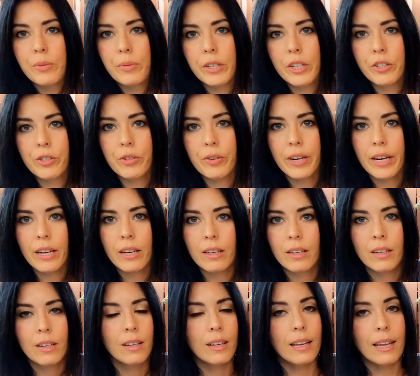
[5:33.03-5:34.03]
works great.
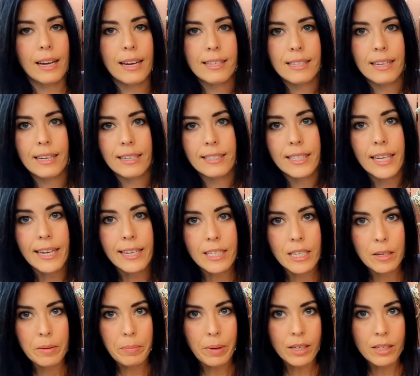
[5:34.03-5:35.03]
Like I said, it's
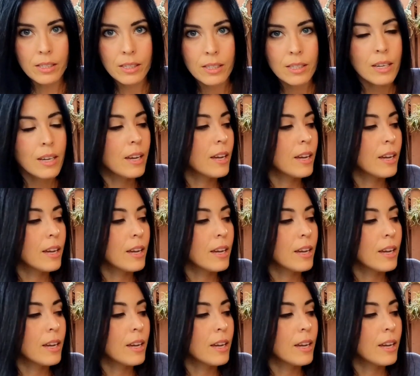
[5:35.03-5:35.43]
18 bucks.